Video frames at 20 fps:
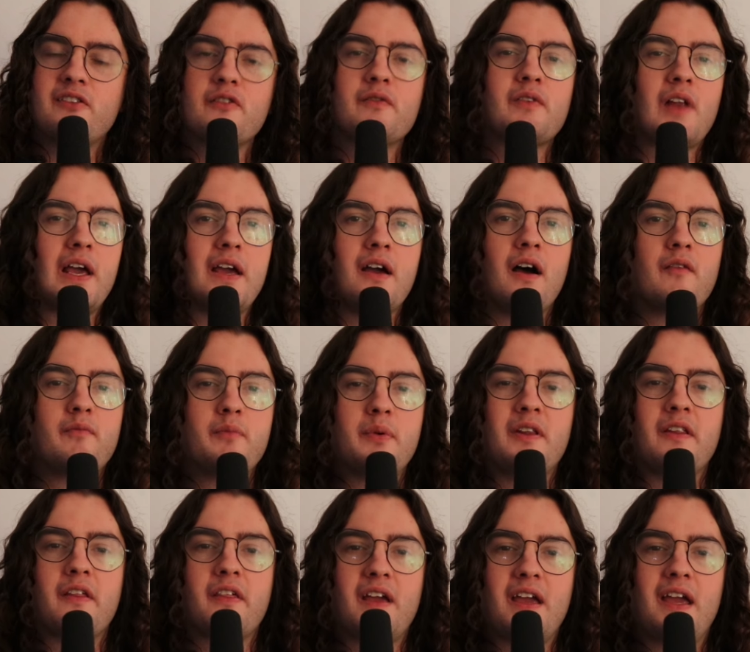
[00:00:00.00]
of late, I've been
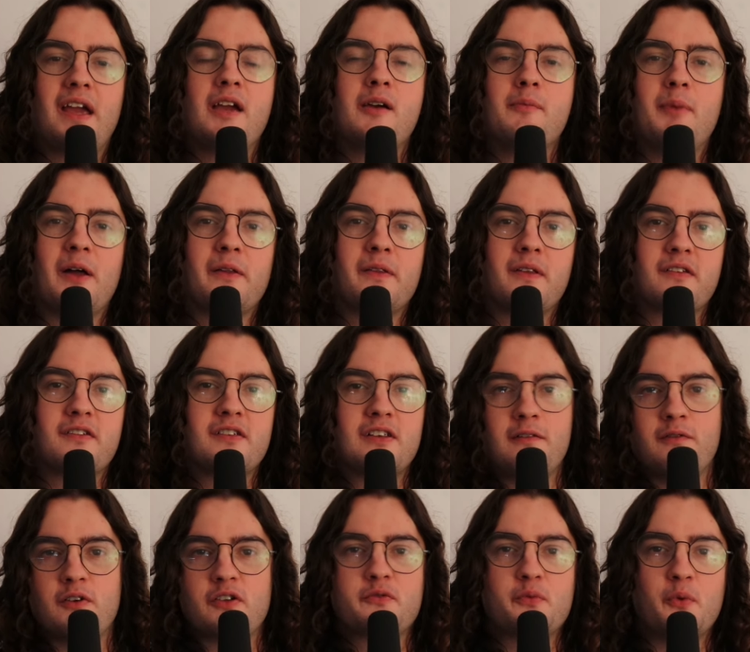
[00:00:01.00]
thinking about the
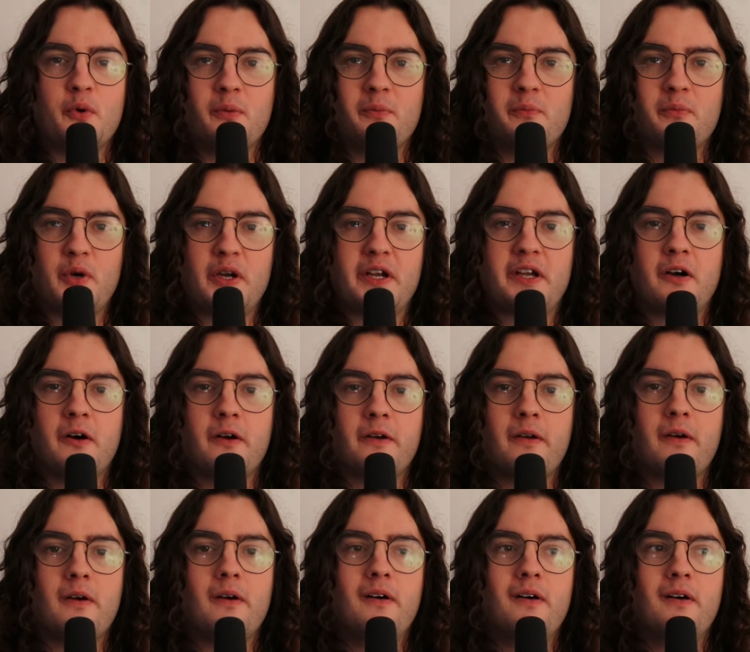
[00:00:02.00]
Sliver Swarm precon
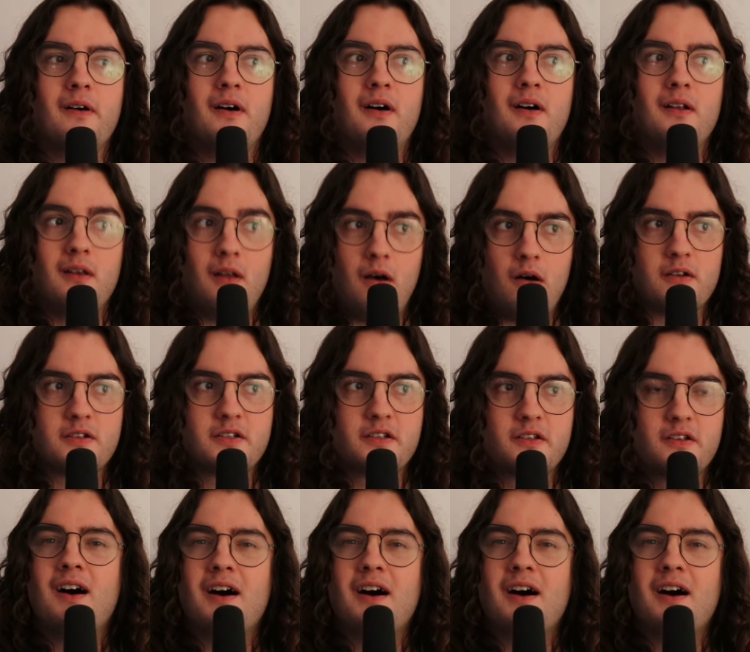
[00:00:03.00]
a lot.